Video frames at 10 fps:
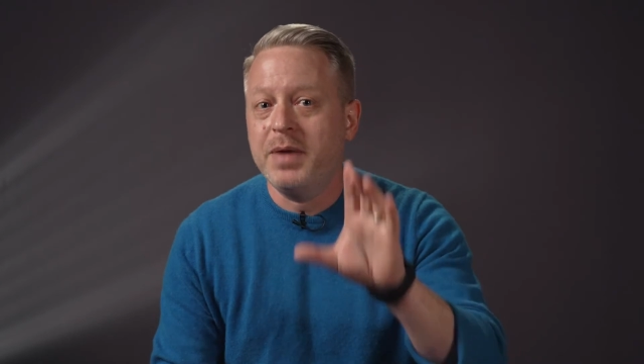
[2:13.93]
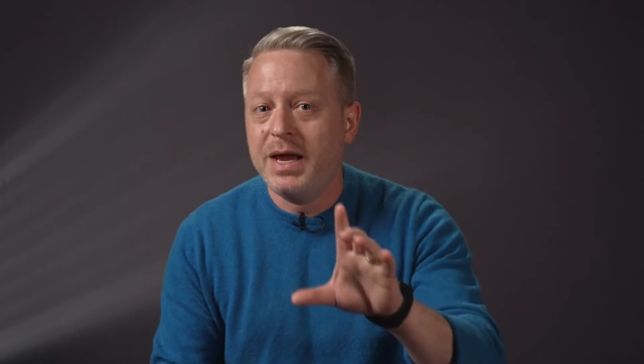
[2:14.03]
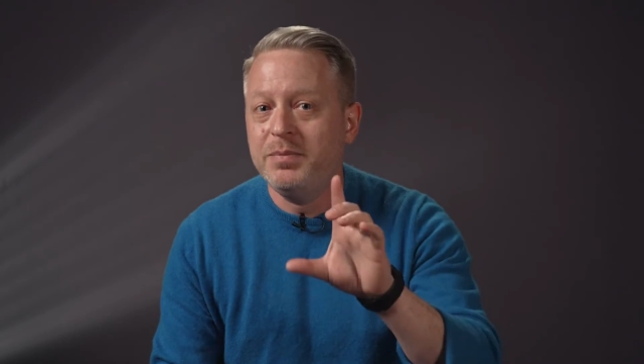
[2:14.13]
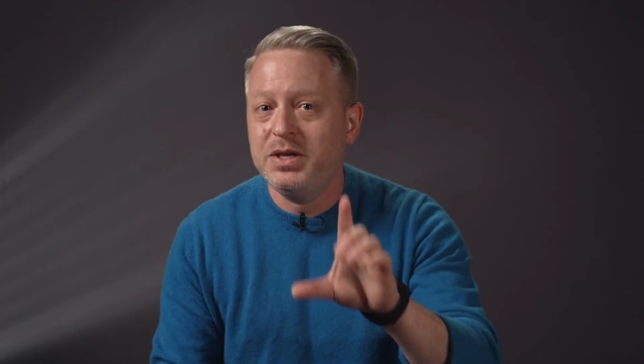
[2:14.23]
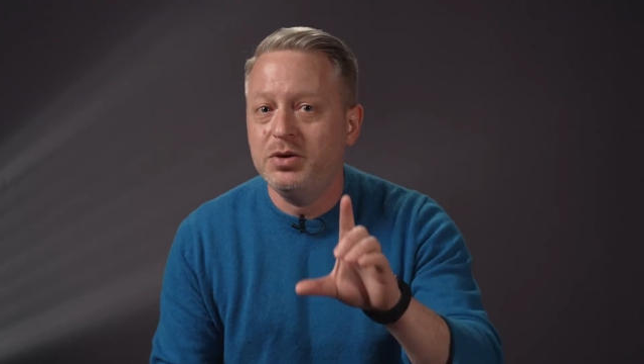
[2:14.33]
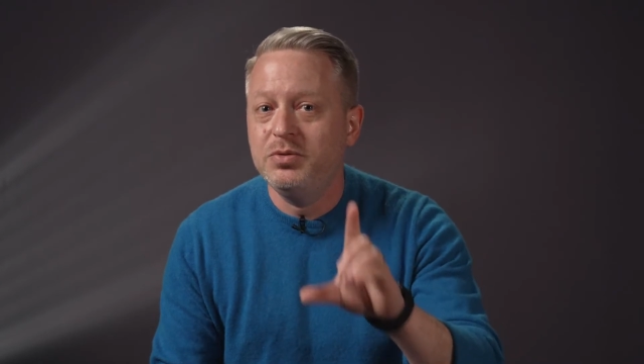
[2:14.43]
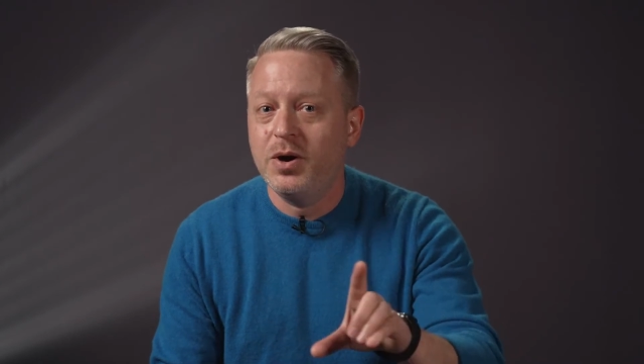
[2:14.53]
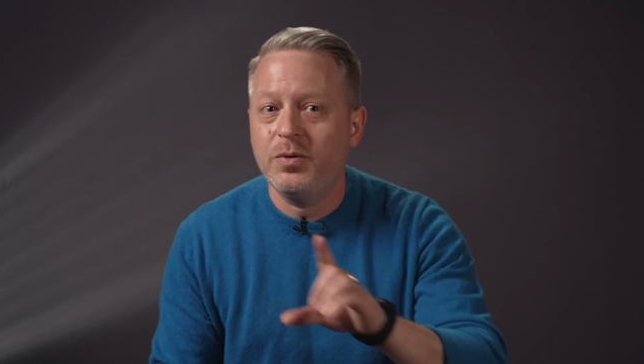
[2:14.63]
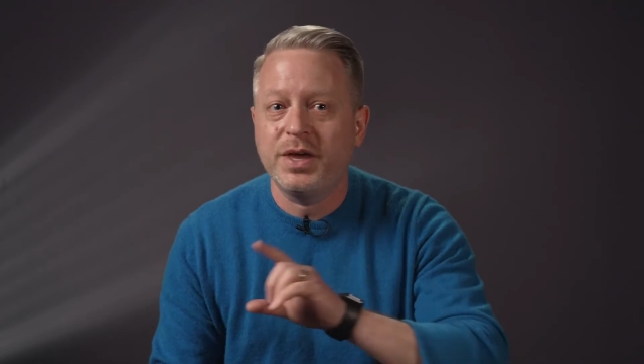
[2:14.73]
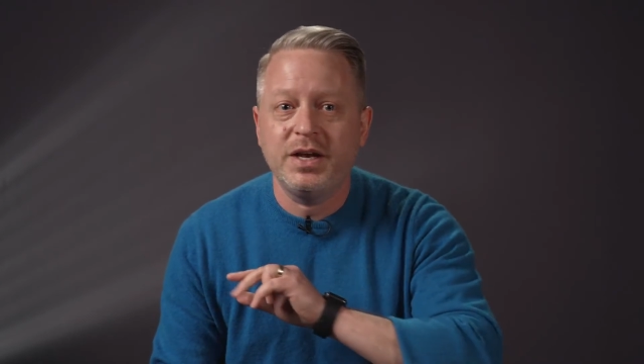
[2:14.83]
maybe you
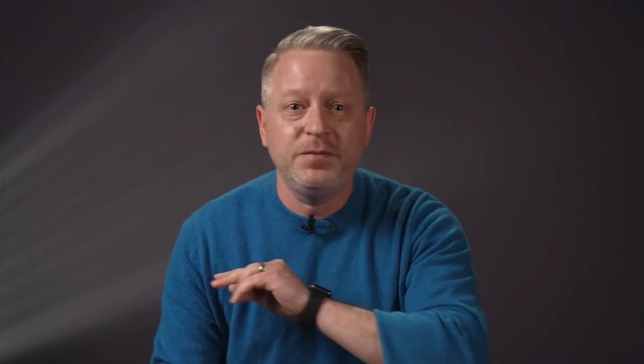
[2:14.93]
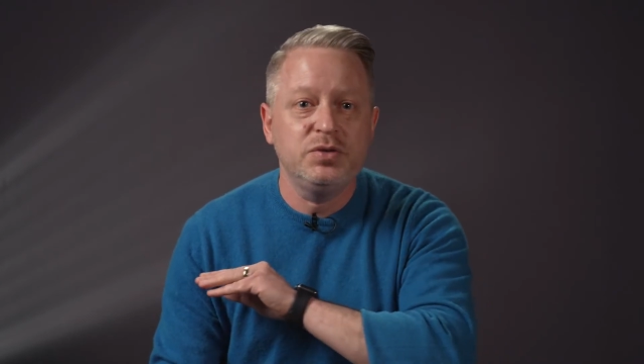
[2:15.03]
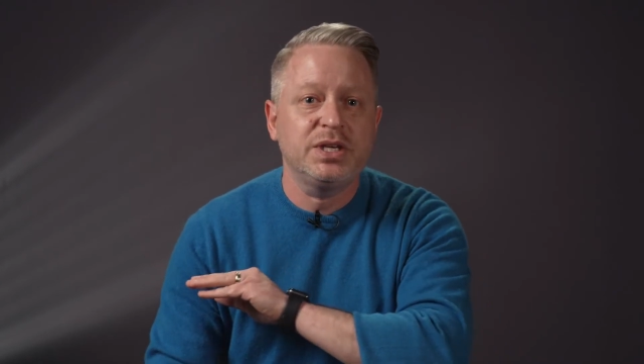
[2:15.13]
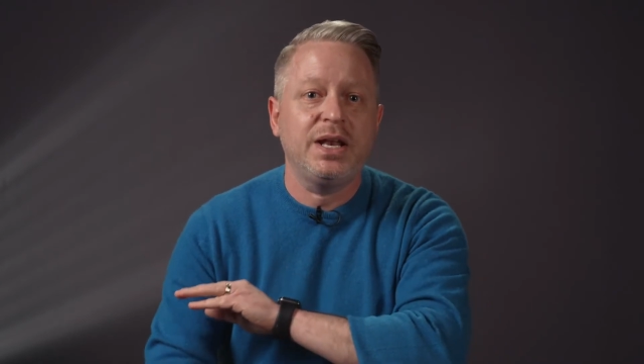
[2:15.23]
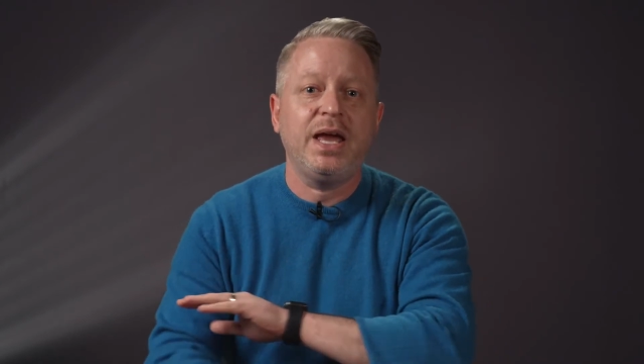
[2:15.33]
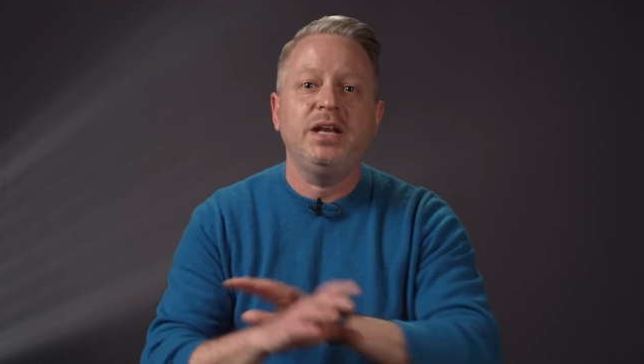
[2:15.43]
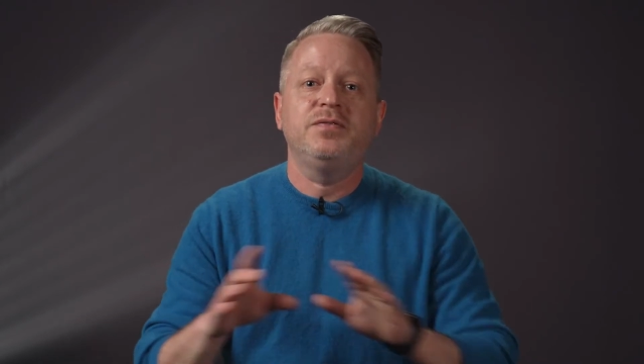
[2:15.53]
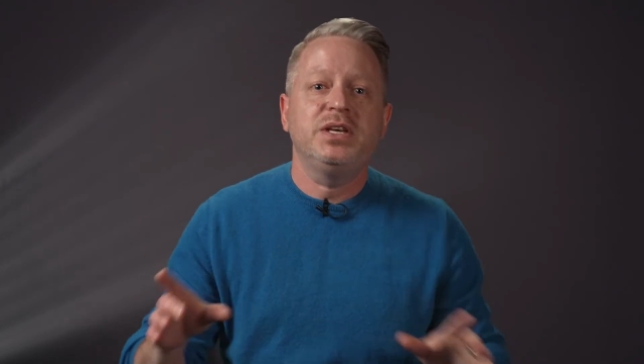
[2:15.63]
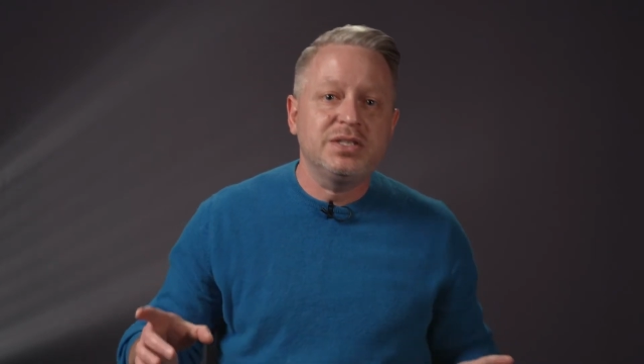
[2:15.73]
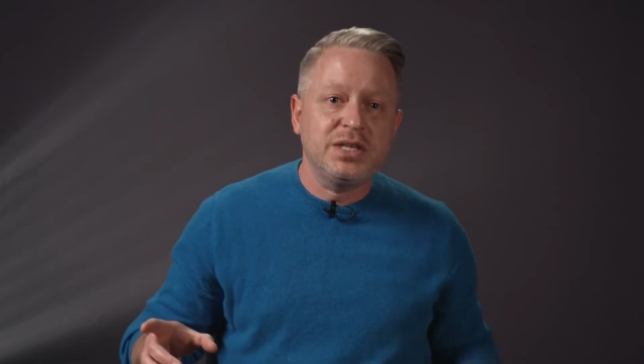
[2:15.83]
know that if you said any
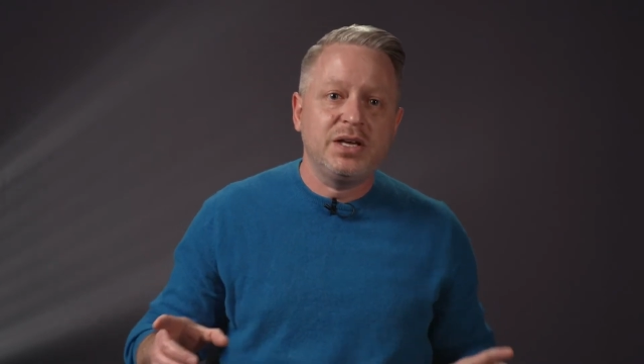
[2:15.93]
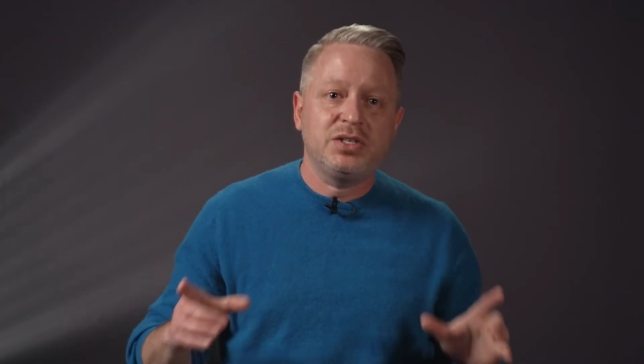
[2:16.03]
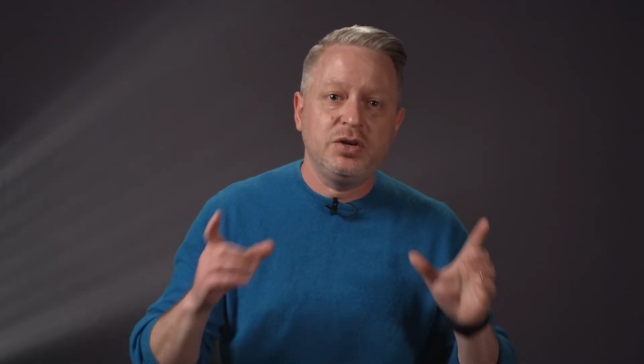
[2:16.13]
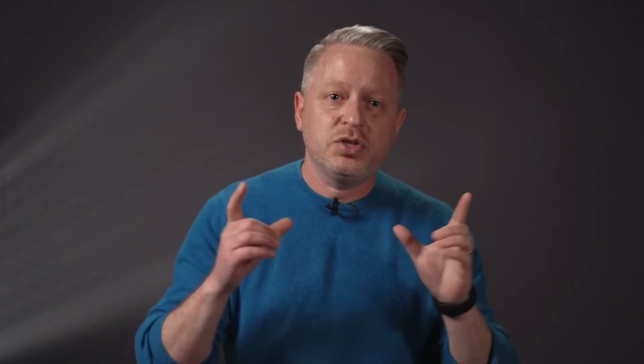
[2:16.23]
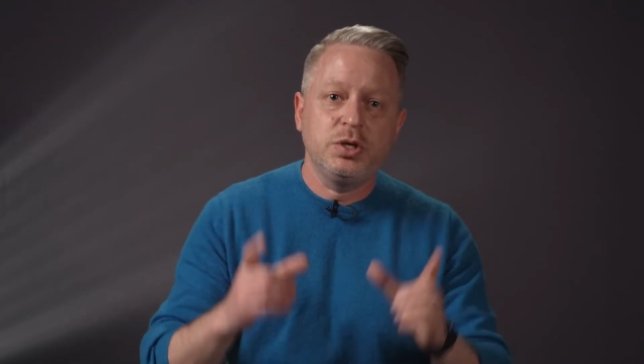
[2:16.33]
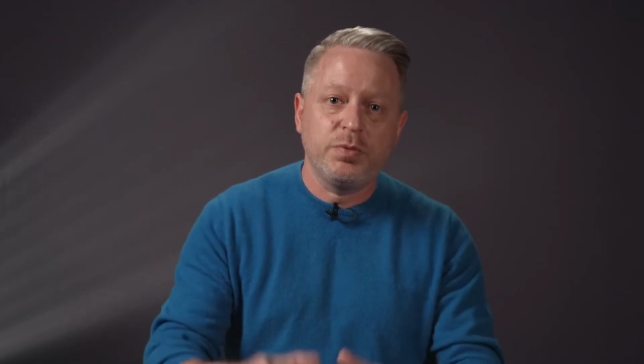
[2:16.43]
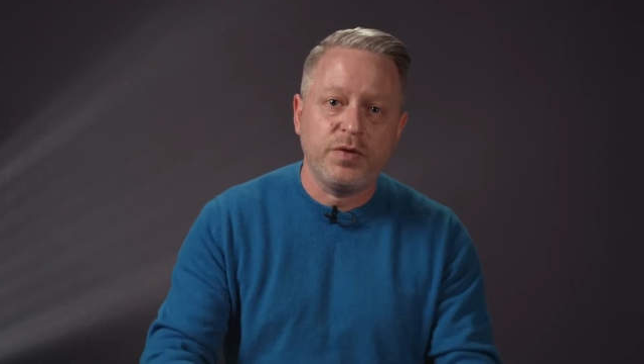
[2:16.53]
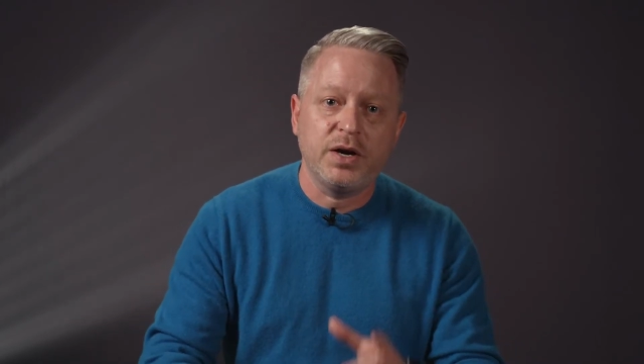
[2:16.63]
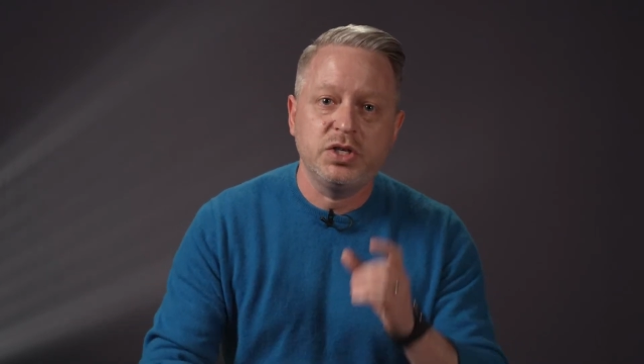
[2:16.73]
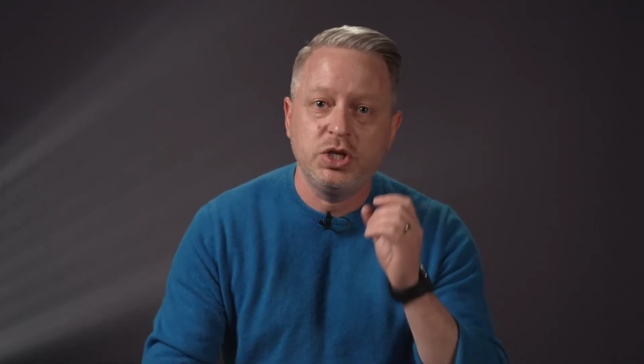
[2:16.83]
of these things to your supervisor,